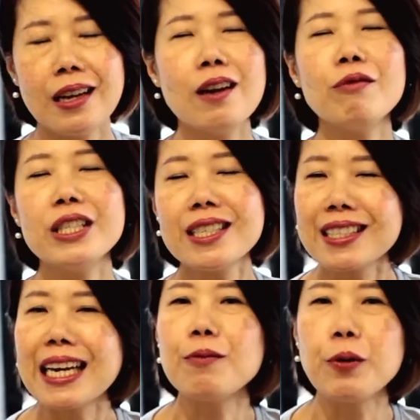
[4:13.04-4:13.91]
We just
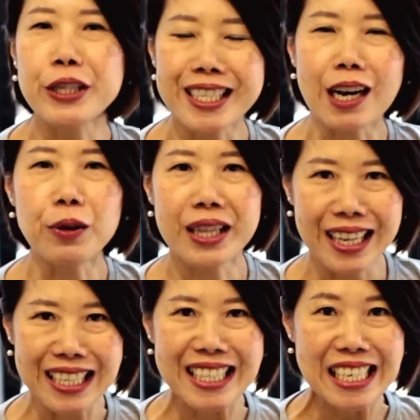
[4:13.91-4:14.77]
celebrated our
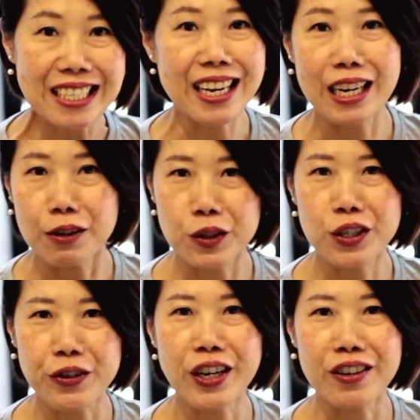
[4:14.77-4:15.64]
13th
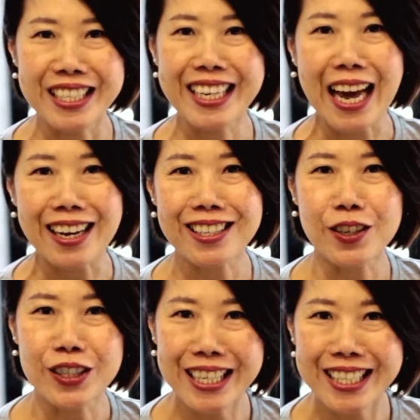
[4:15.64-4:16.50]
anniversary on
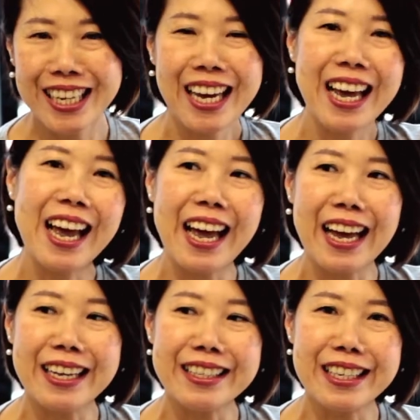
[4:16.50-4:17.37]
IKEAHackers.net,
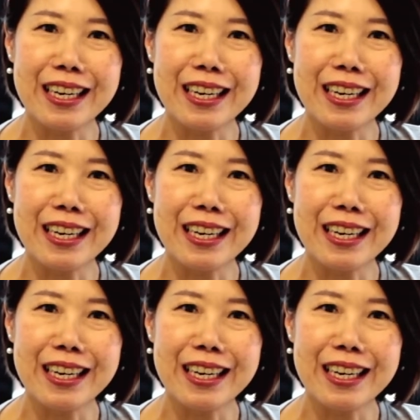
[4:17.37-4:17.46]
and